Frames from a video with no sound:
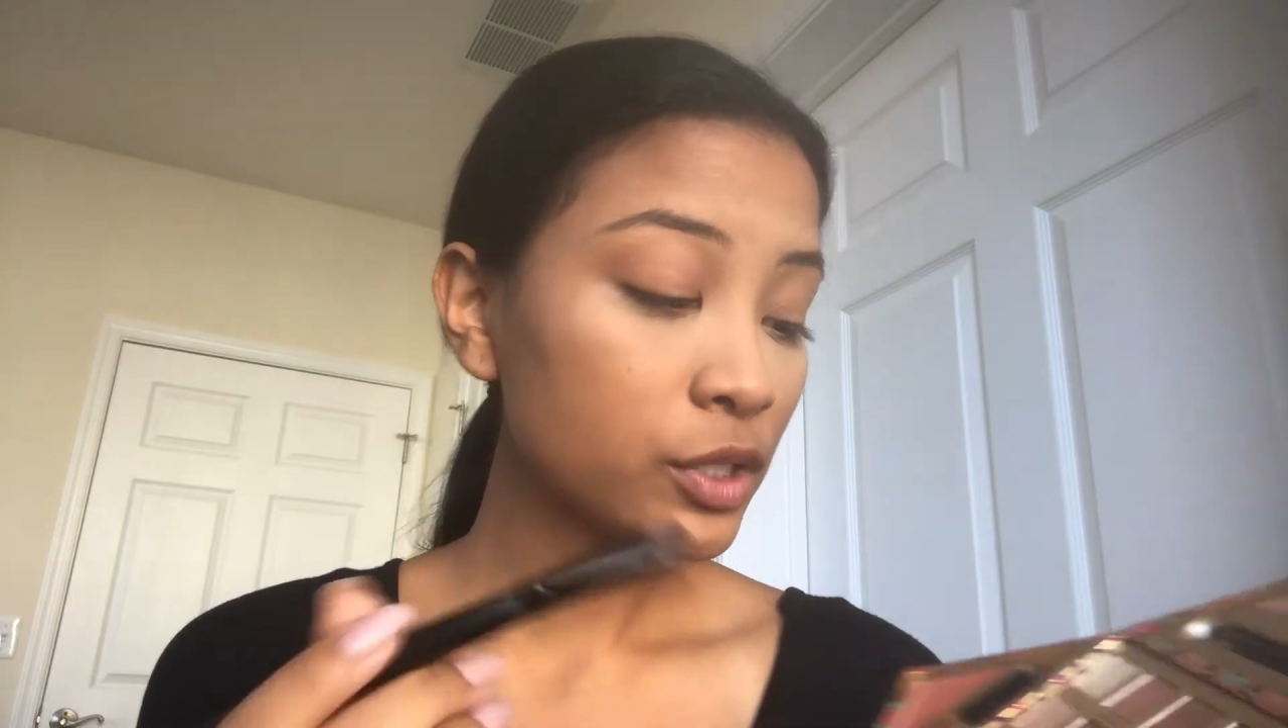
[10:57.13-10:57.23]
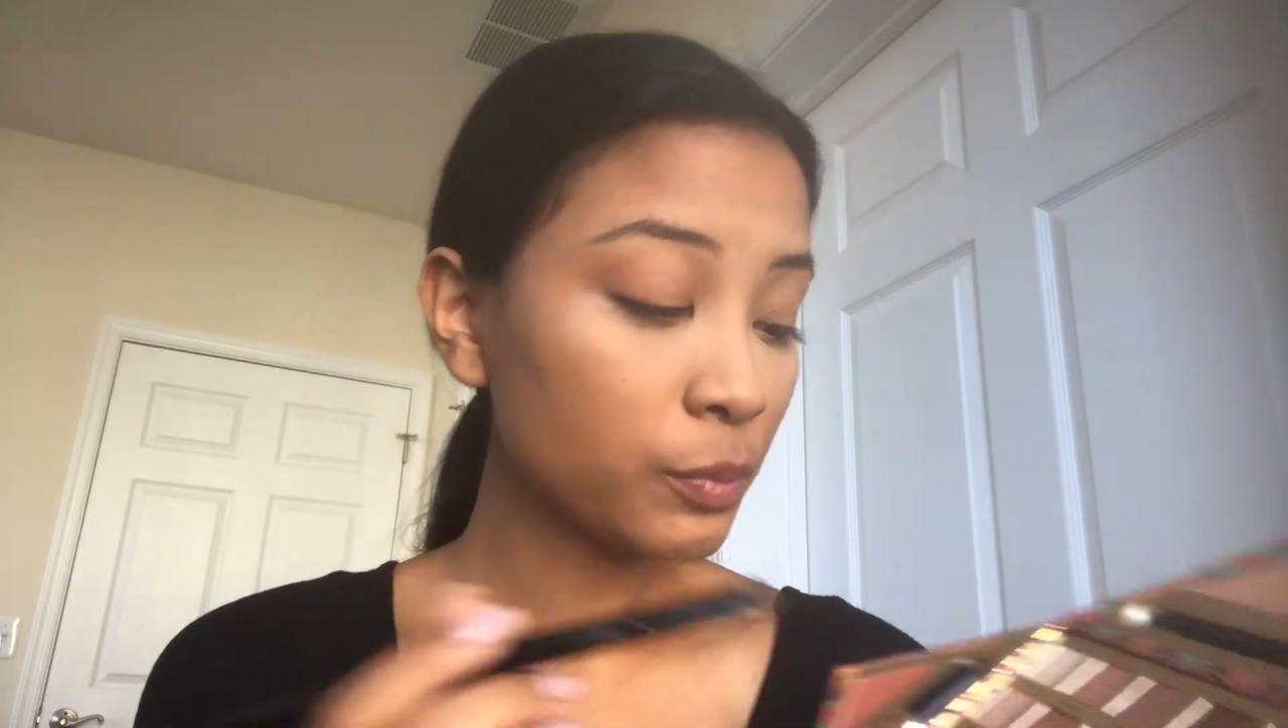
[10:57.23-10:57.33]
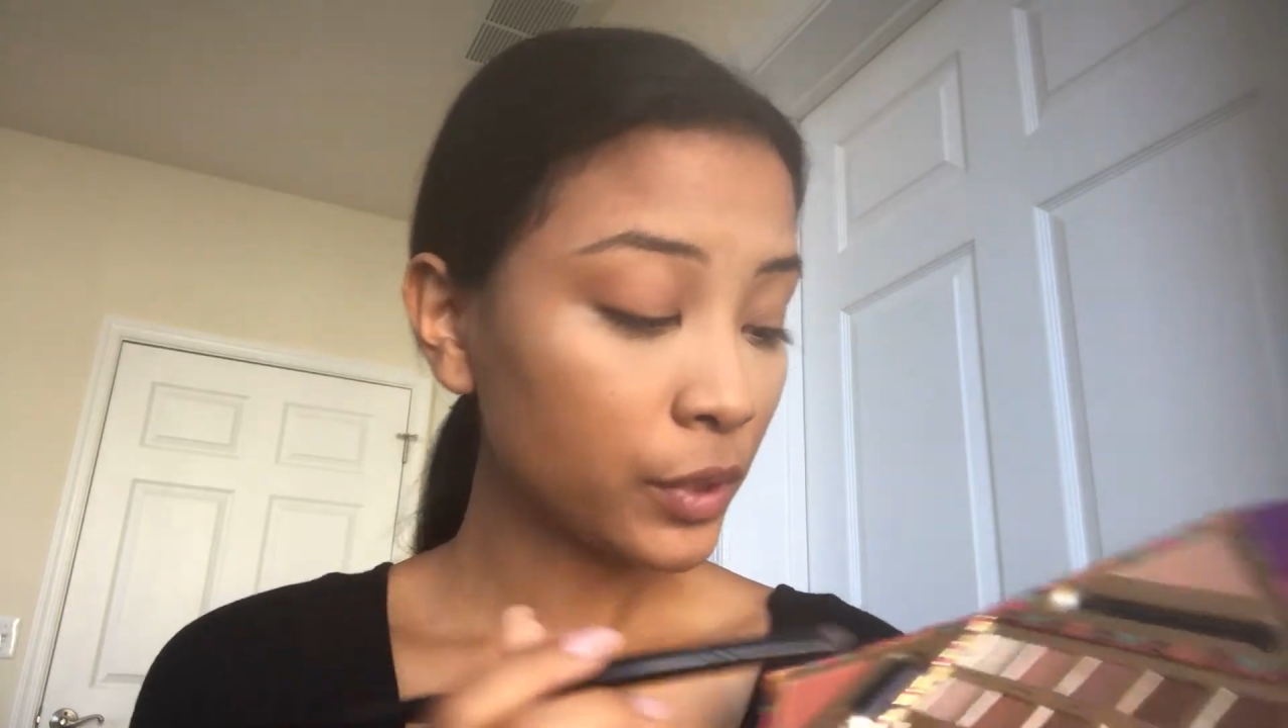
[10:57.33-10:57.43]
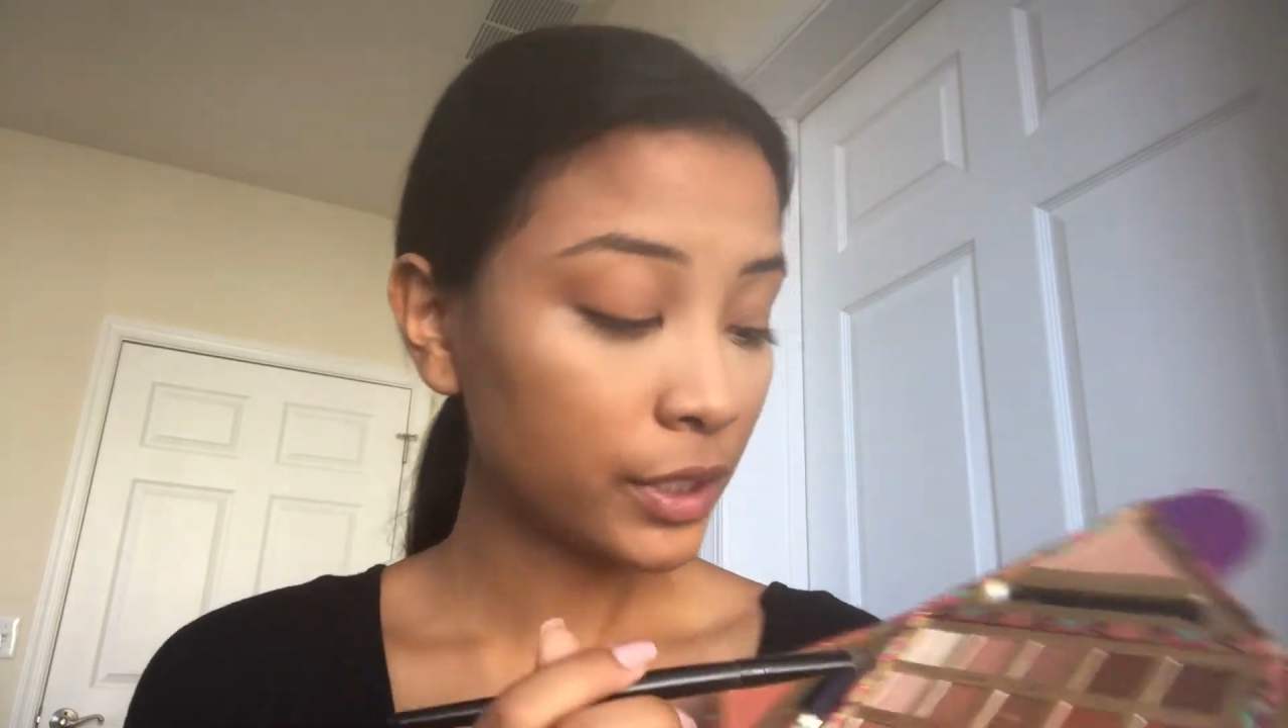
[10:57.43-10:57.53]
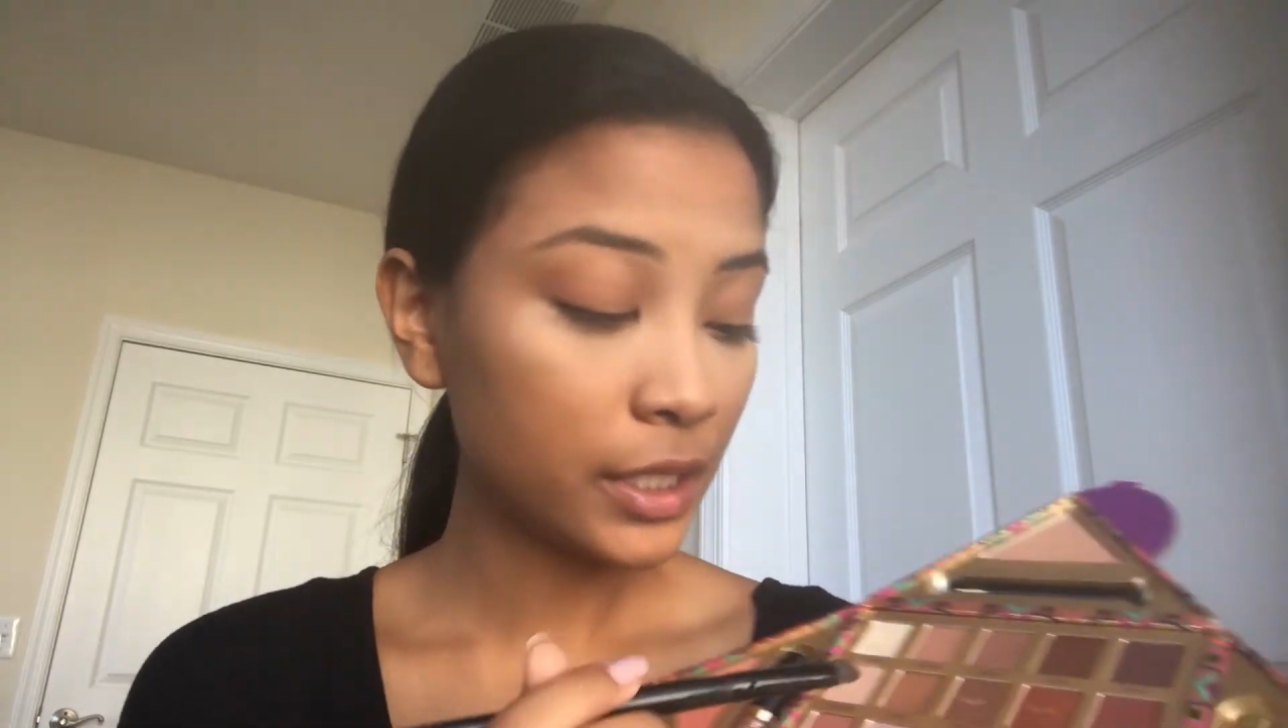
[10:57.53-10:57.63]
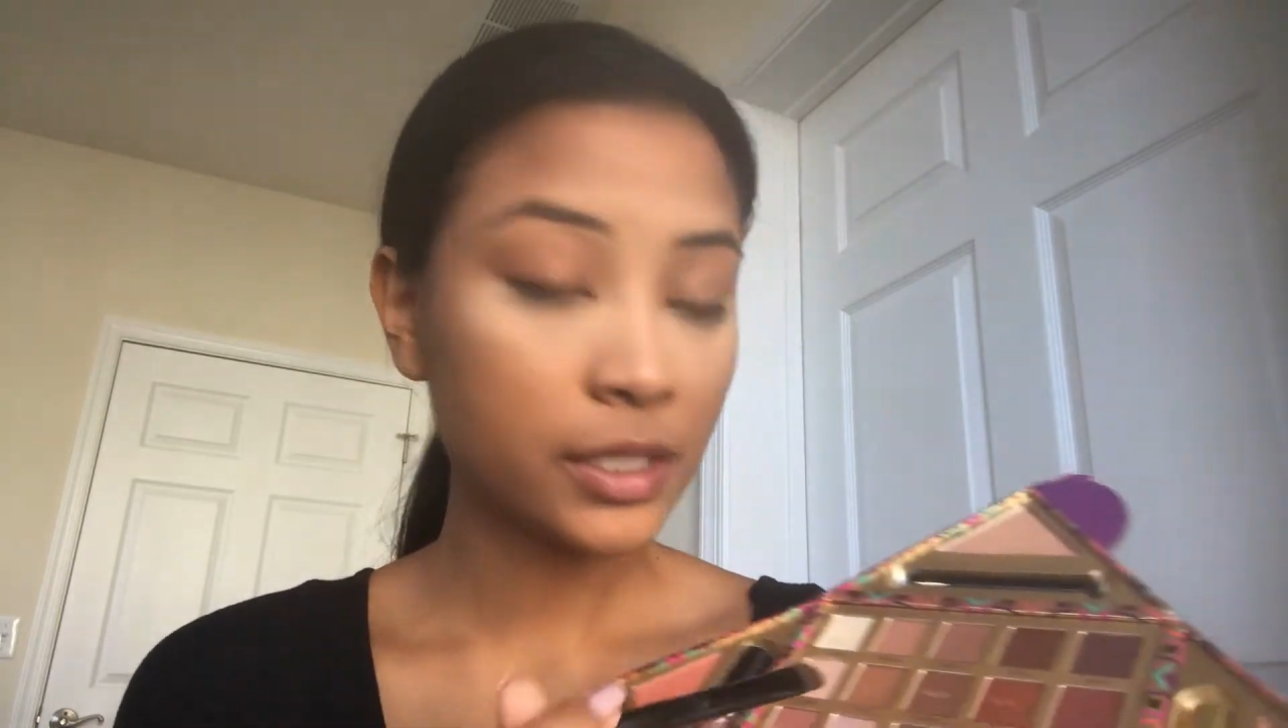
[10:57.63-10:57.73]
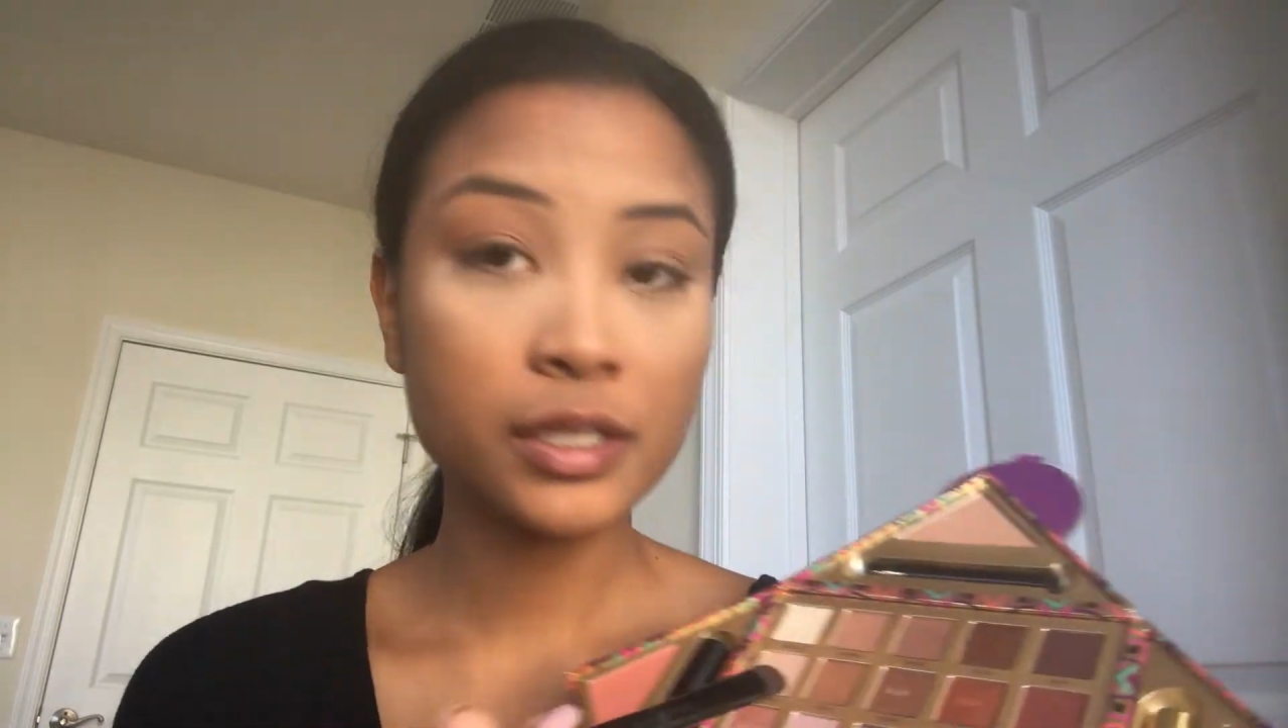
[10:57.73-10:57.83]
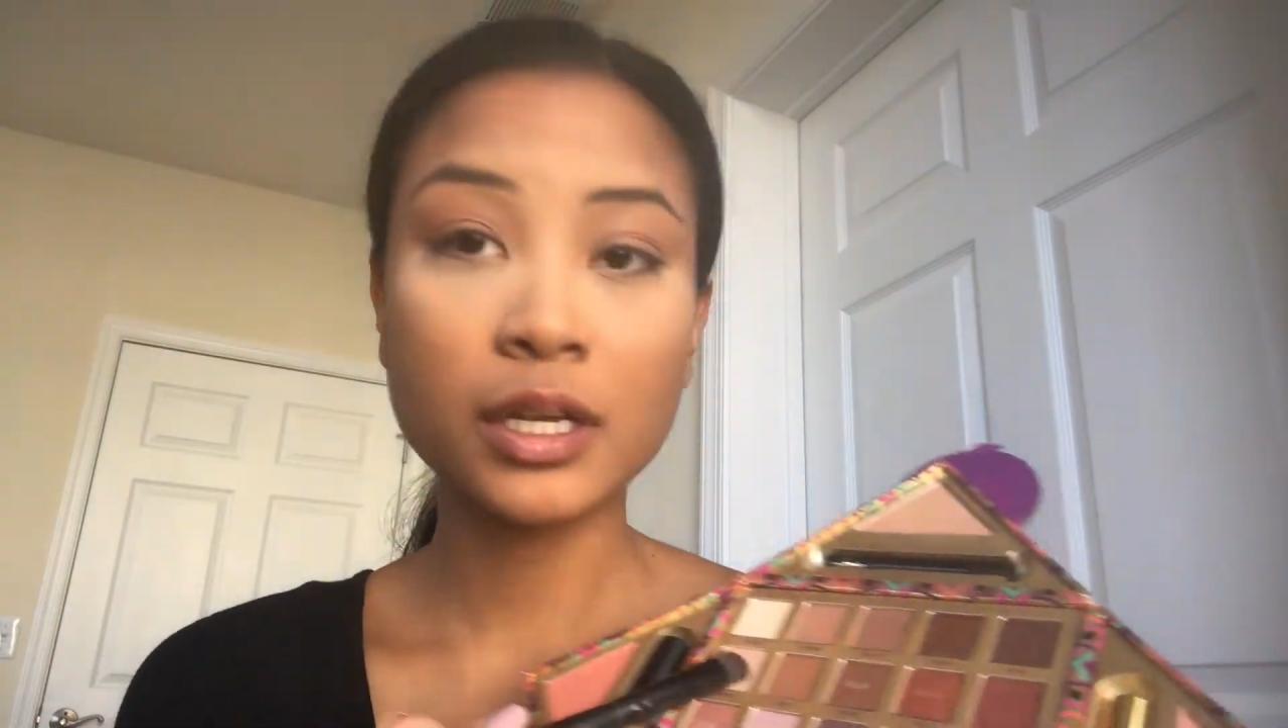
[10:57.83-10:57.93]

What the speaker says: to put this